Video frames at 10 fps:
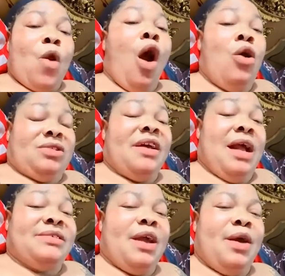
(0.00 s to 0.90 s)

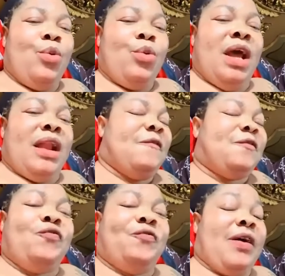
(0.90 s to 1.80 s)
Then I have
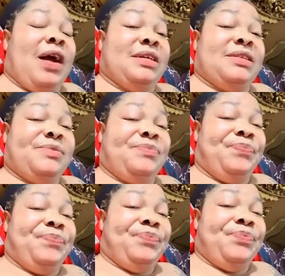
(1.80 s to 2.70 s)
to forget it.
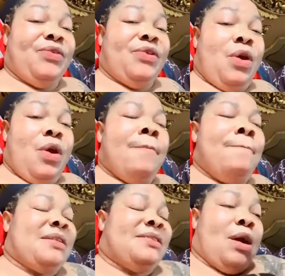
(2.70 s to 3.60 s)

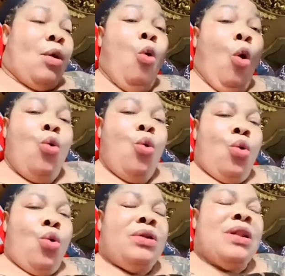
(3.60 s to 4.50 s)
But se wo
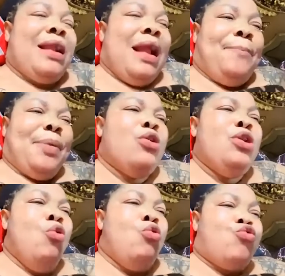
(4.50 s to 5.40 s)
Naana Brown ni
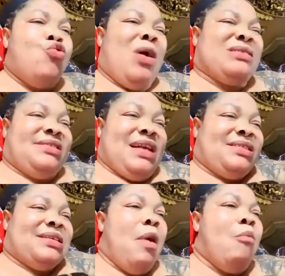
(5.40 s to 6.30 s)
wo kunu kwa si
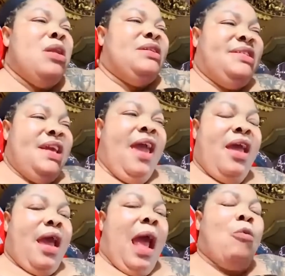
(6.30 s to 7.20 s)
asema mo die. E
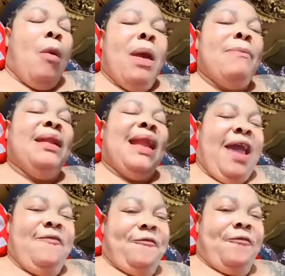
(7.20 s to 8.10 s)
wo me
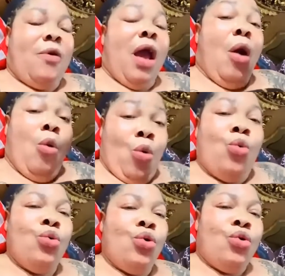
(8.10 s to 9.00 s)
life. Ehun. E
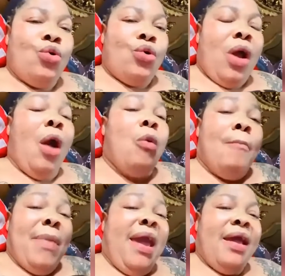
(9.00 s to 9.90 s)
wo
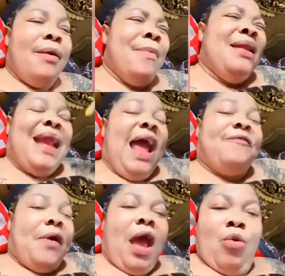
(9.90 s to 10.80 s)
me
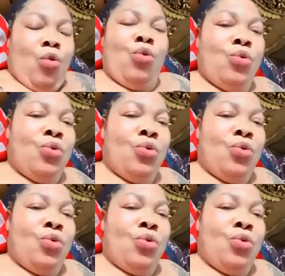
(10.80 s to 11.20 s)
life. Ehun.